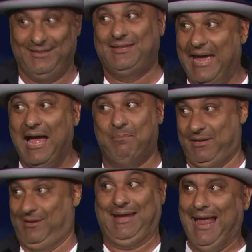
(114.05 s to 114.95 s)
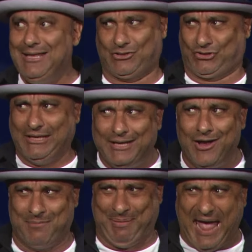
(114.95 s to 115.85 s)
Yeah, but shitting
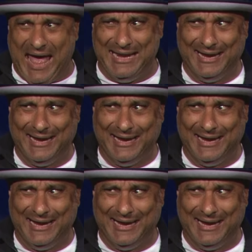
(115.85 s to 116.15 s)
on a bed?